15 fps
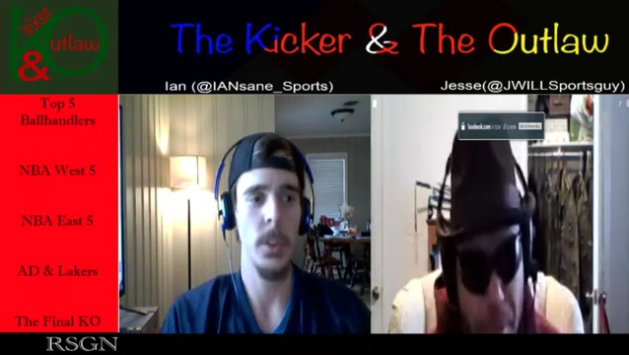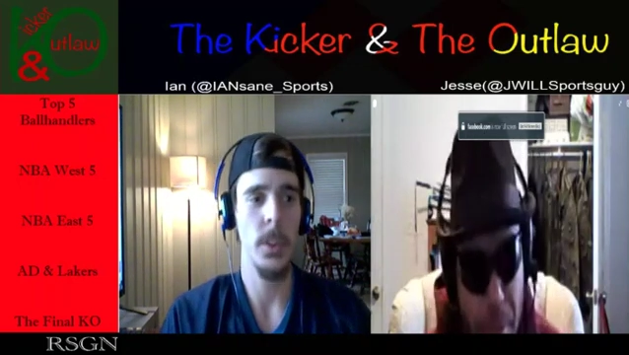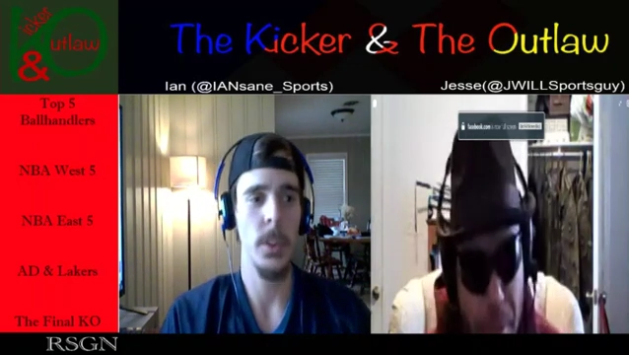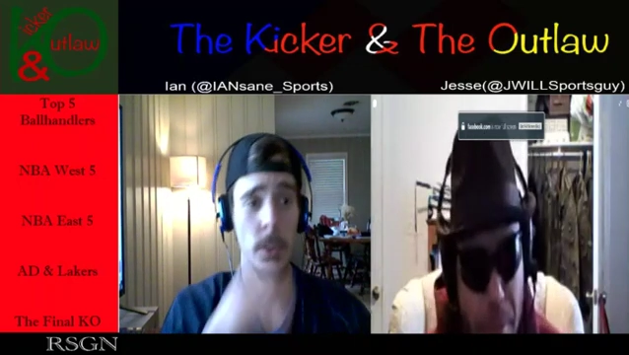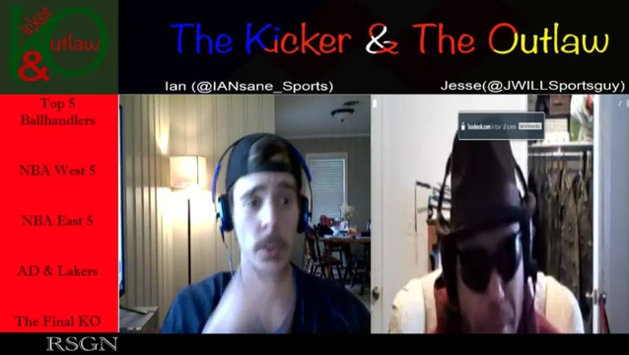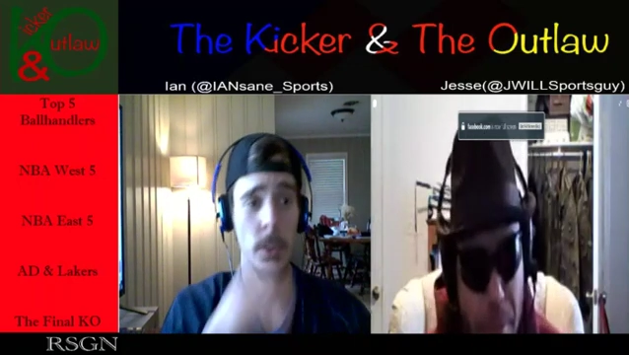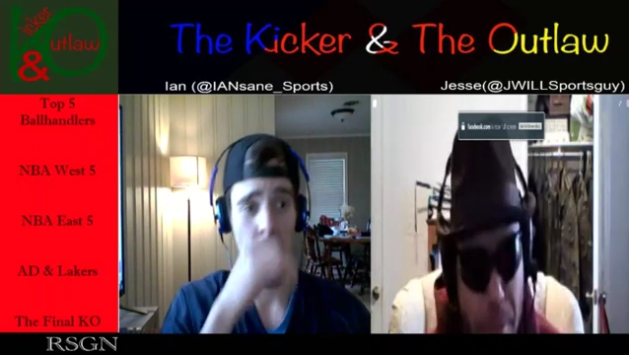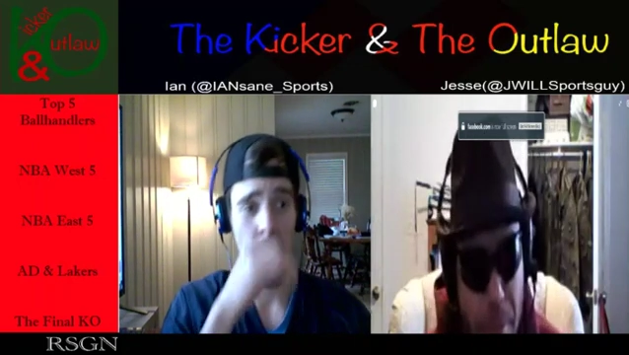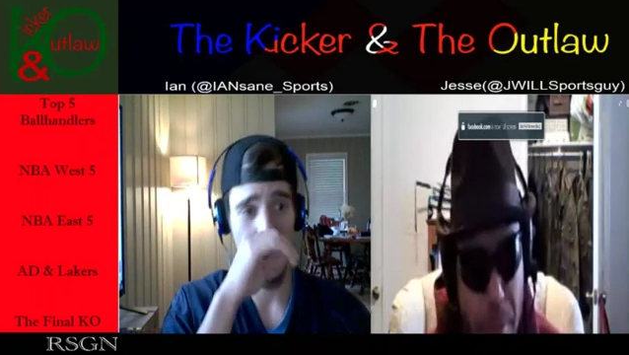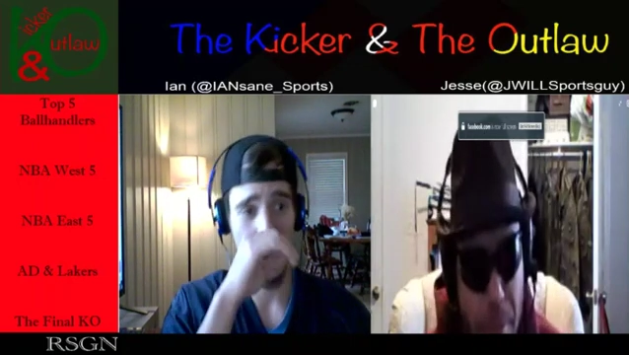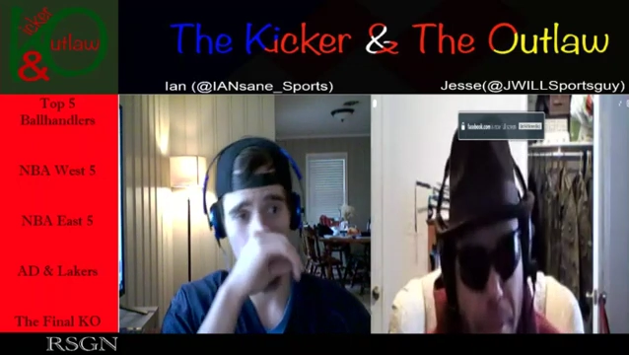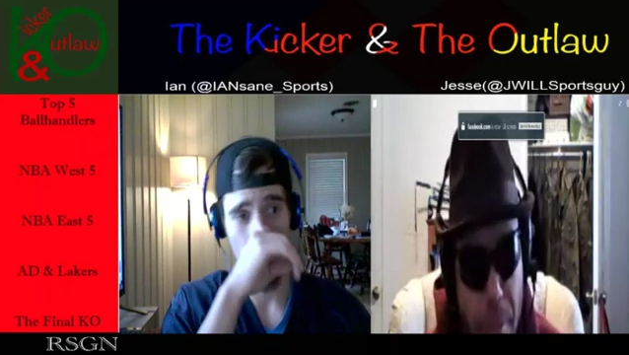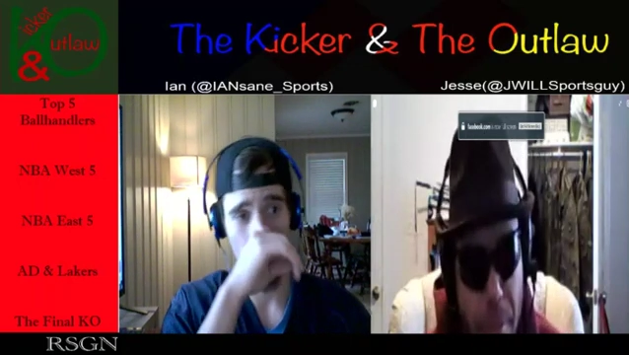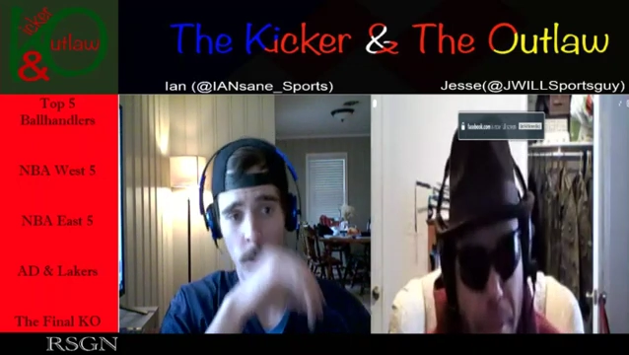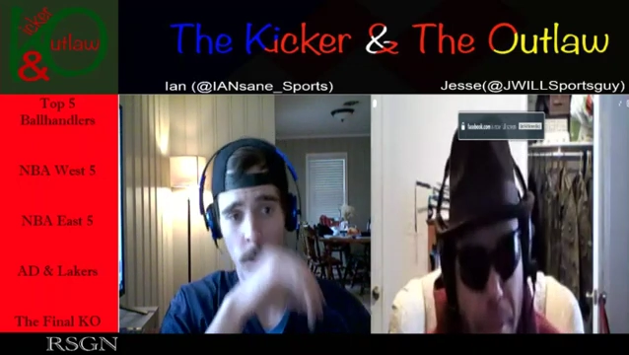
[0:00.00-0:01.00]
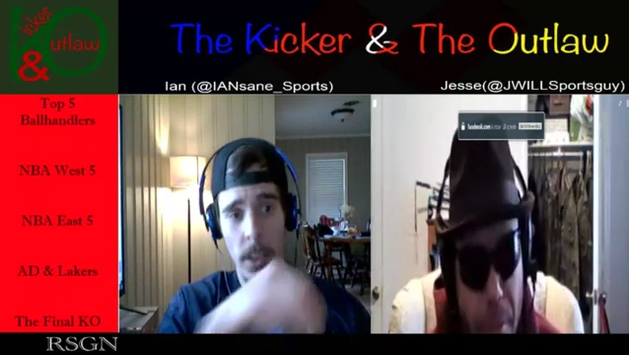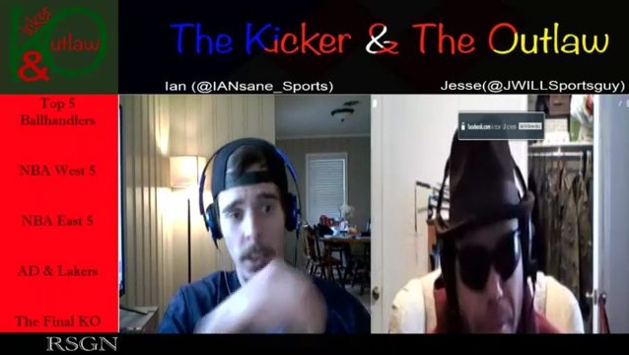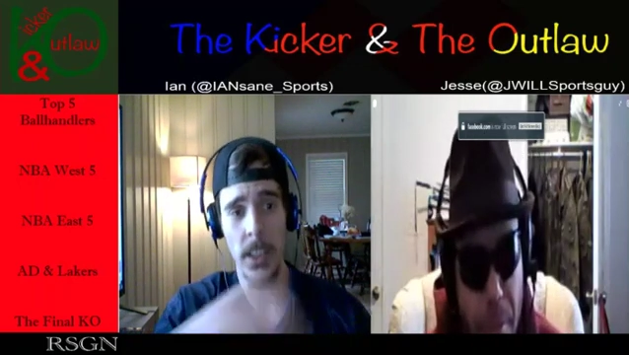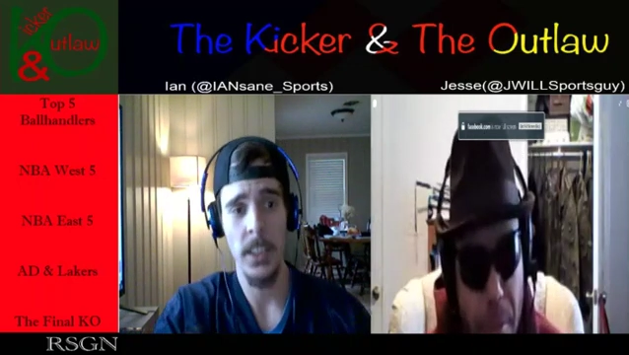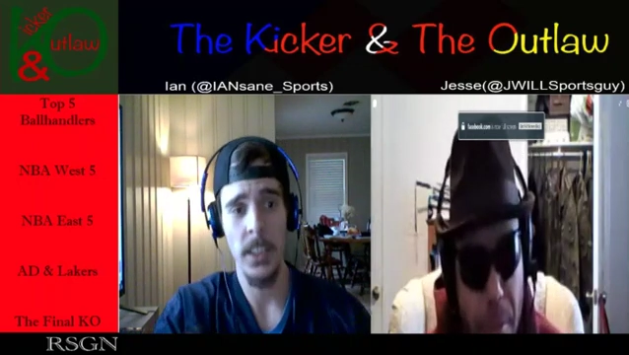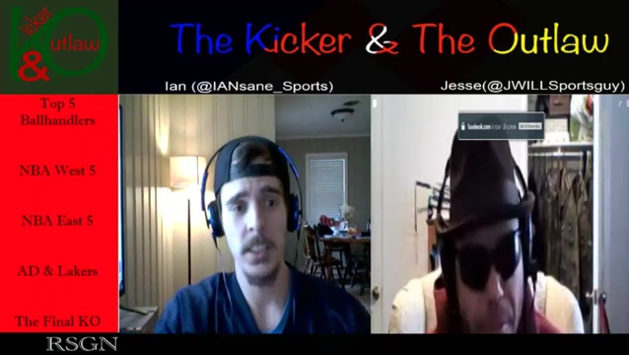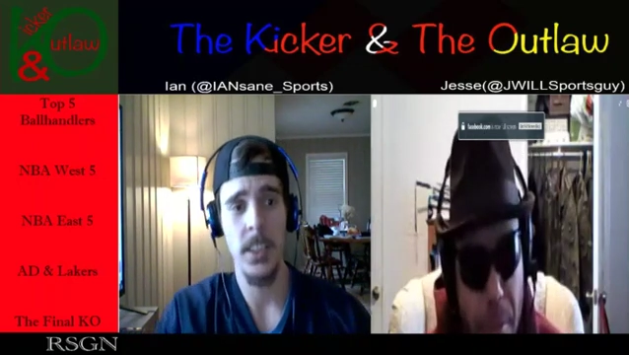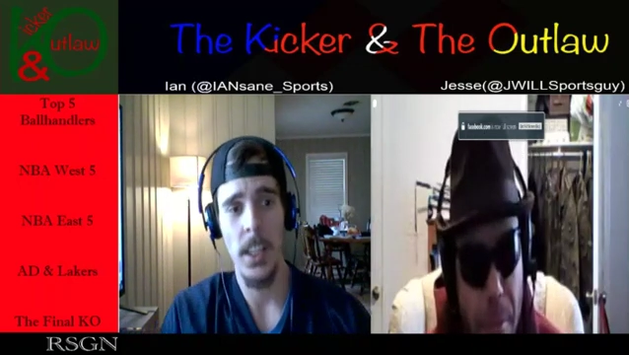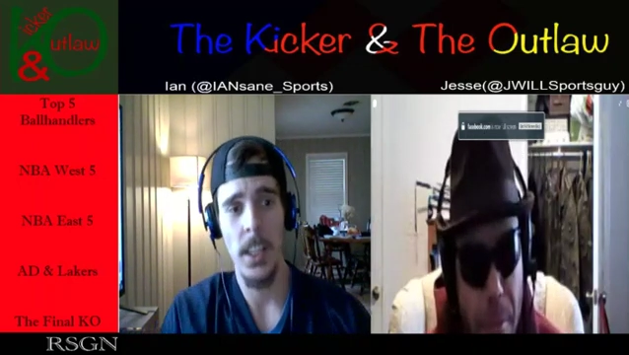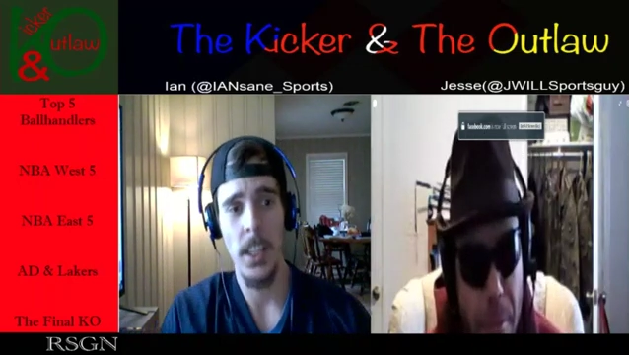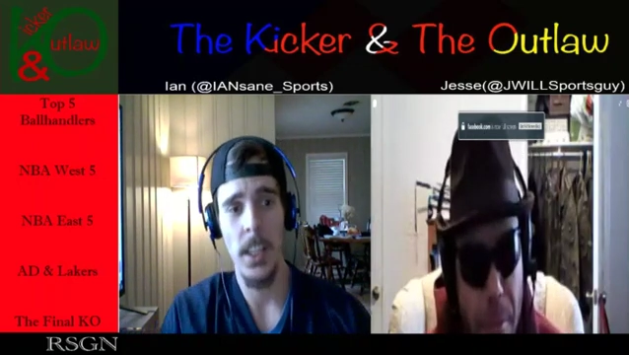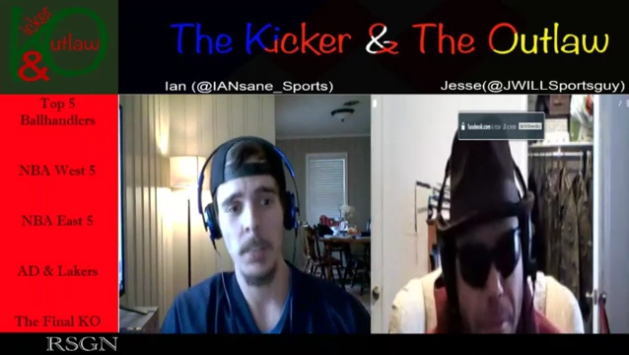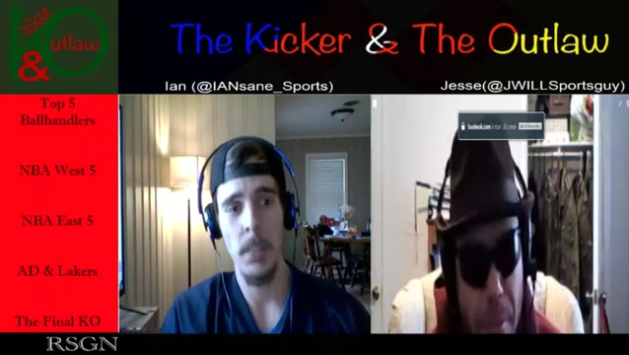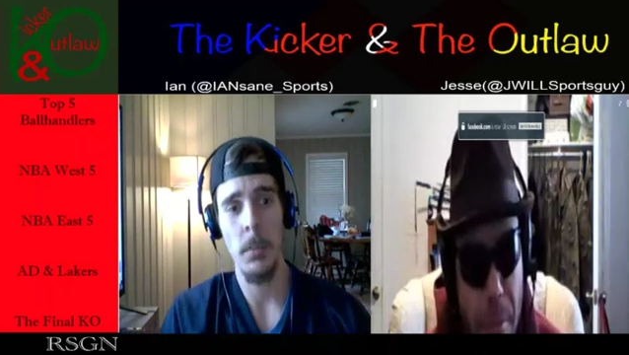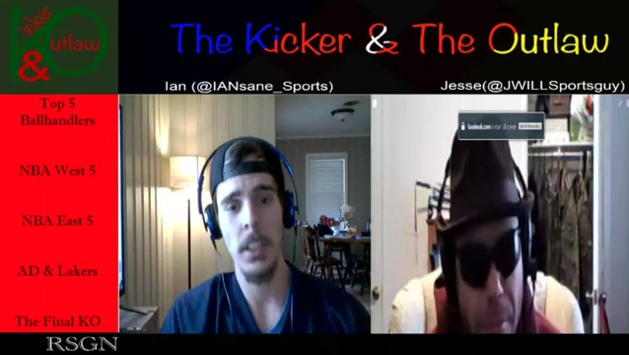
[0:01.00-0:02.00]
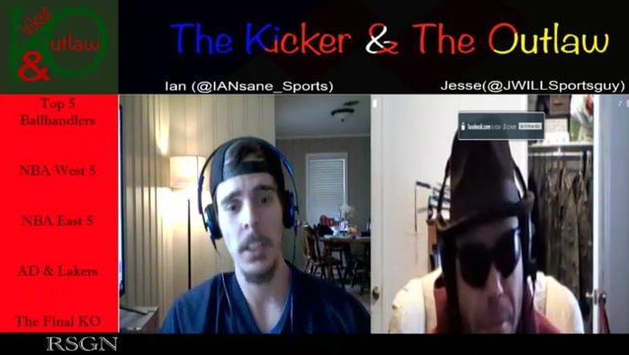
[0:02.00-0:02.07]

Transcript: We're going to get into the